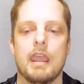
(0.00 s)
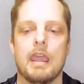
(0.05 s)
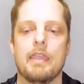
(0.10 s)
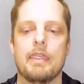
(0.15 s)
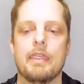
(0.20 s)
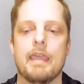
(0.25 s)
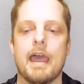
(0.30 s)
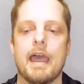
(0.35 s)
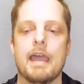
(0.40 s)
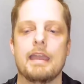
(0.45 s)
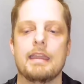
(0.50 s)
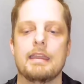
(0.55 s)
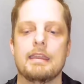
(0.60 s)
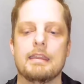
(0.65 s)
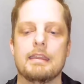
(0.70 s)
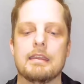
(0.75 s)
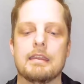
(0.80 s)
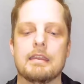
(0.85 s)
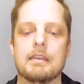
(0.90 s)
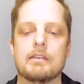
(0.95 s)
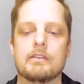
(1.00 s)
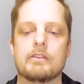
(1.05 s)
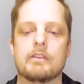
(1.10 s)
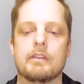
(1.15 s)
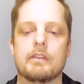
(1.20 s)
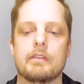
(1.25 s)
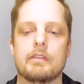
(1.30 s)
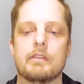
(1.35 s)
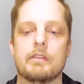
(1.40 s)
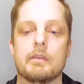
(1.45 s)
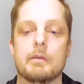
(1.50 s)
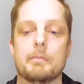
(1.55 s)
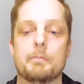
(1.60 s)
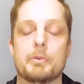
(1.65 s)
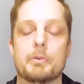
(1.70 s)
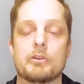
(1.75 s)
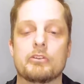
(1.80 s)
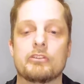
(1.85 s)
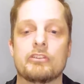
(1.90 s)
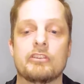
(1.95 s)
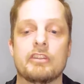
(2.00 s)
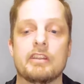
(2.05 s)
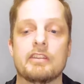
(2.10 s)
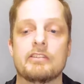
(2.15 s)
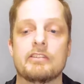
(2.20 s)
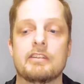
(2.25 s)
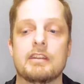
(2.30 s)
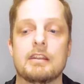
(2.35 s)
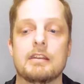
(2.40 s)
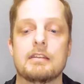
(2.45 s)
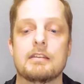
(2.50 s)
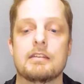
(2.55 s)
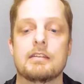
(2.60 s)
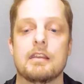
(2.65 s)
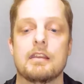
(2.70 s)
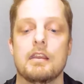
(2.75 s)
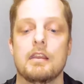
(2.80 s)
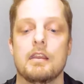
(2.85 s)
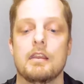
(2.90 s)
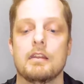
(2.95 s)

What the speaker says: and that is the persistent